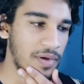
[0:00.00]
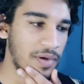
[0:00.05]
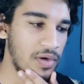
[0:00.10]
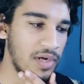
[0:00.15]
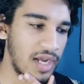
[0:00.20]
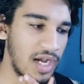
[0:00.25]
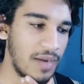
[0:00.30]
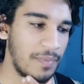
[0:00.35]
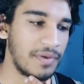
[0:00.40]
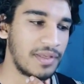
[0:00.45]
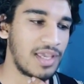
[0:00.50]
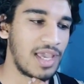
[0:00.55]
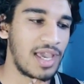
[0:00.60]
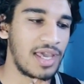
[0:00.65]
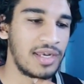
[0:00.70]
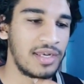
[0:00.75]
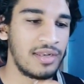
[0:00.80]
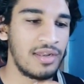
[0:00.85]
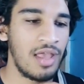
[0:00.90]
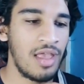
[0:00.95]
build it up
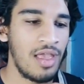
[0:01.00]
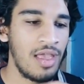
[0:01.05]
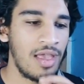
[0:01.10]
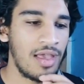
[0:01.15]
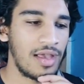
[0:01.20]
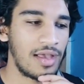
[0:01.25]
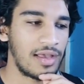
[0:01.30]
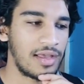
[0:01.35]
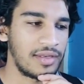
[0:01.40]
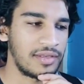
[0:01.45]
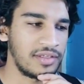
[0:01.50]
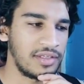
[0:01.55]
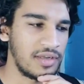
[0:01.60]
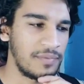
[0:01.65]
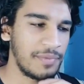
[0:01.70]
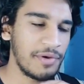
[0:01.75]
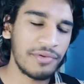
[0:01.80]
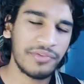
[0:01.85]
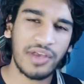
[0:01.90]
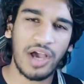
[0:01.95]
again, and, you
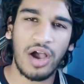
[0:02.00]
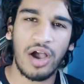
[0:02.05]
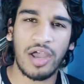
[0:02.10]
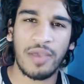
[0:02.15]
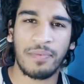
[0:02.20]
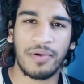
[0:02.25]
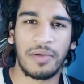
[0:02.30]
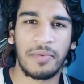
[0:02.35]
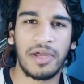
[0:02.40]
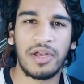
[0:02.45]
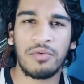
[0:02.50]
know, build the hype up.